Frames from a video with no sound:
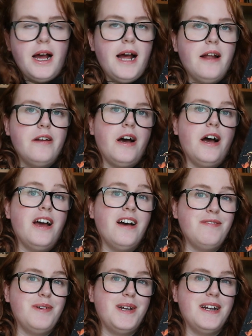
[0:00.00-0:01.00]
and I've
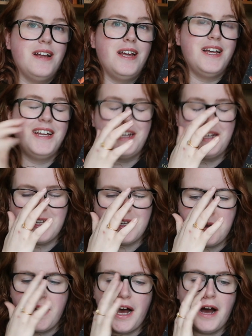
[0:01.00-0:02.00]

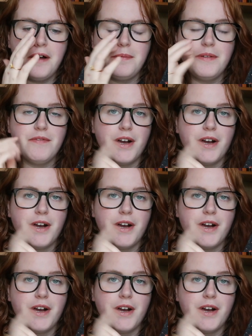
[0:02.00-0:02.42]
been